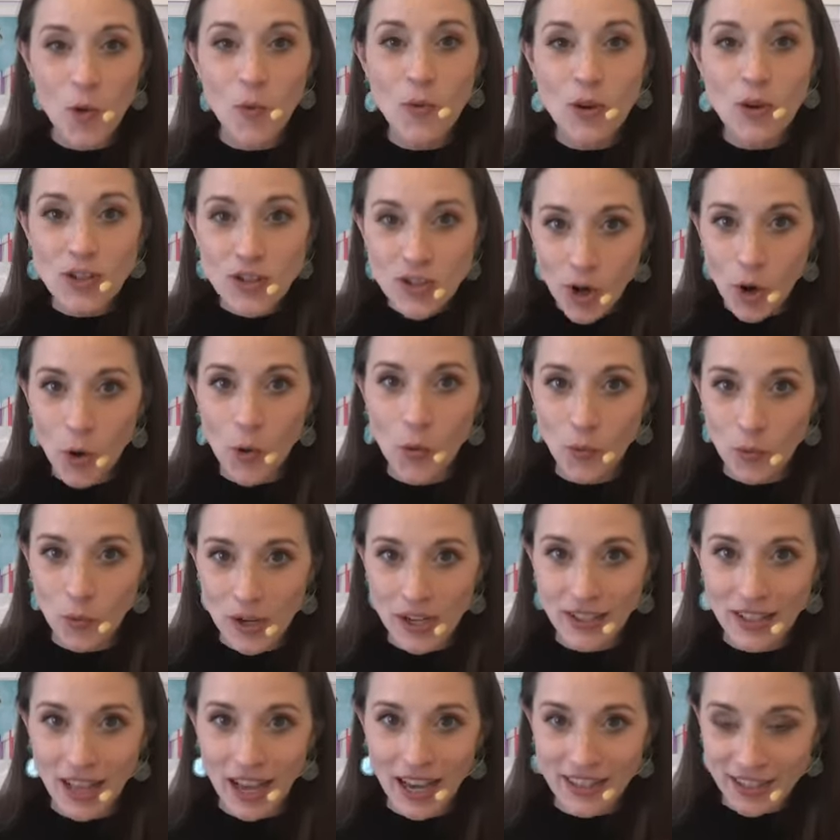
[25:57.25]
we don't
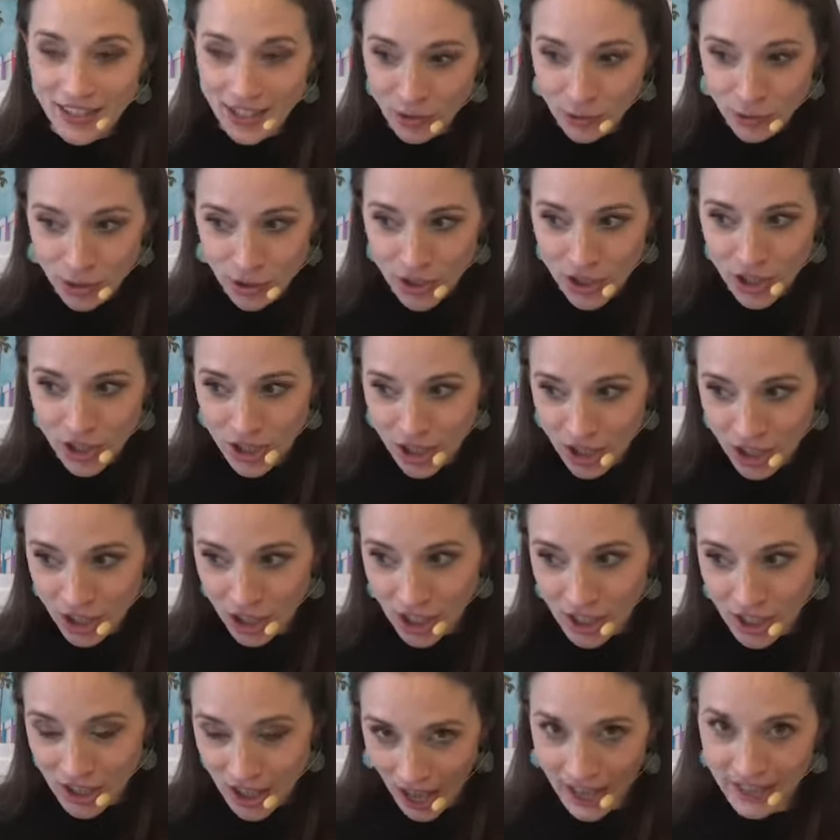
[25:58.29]
realize those are just the
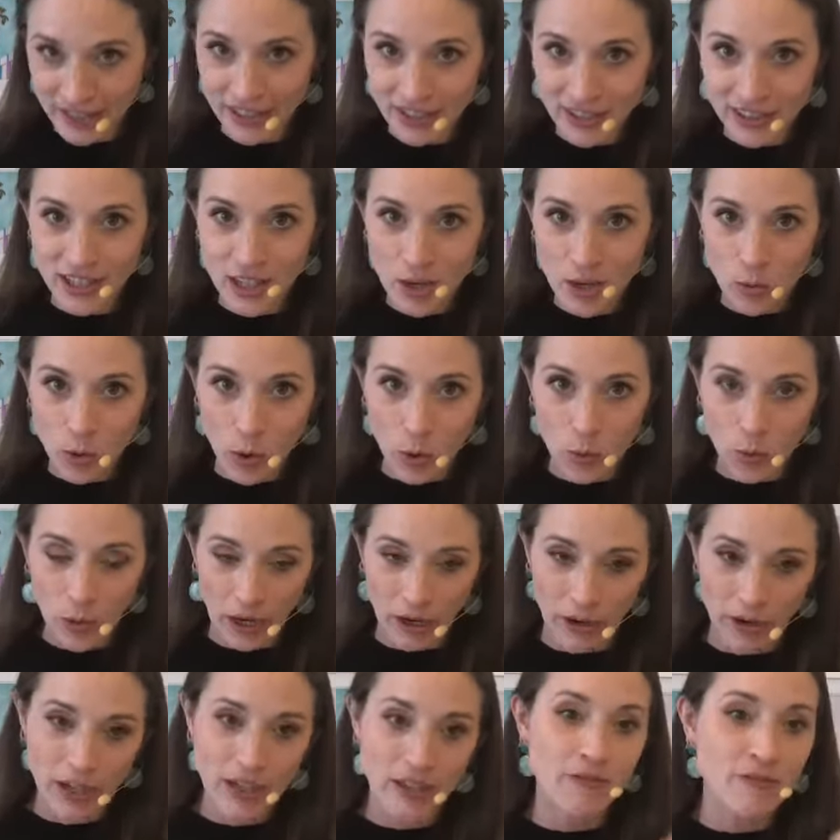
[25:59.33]
glasses that we're
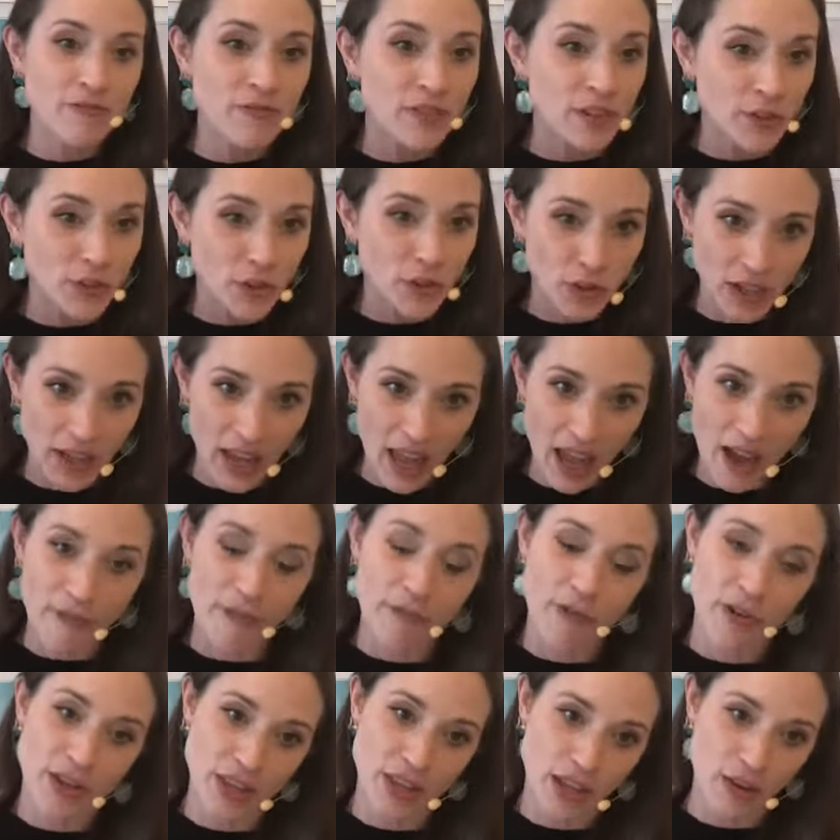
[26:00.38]
wearing and filtering
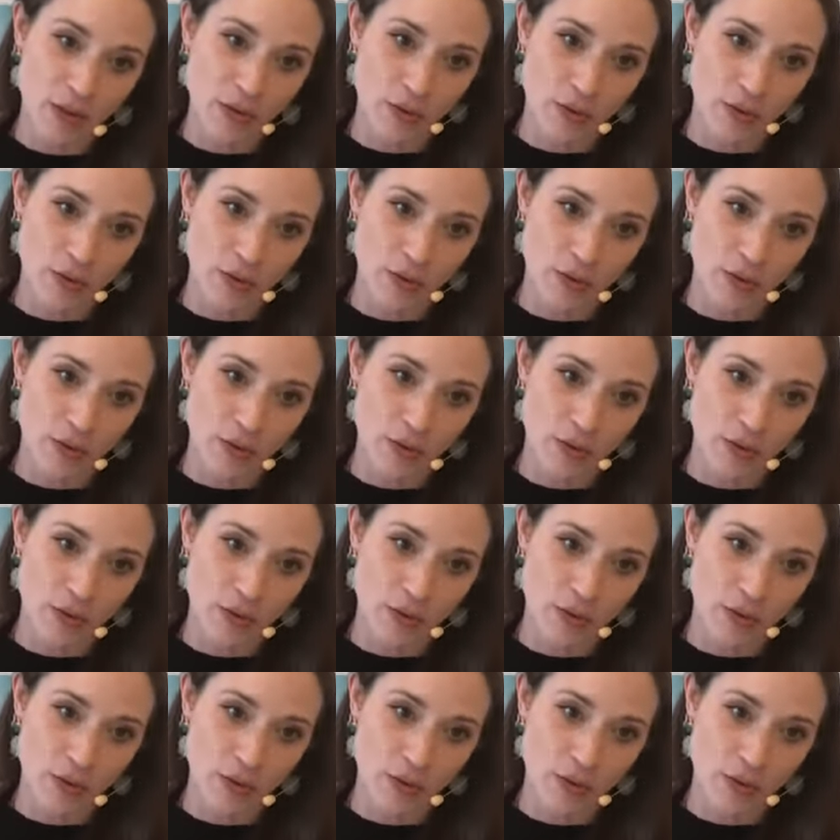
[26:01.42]
everything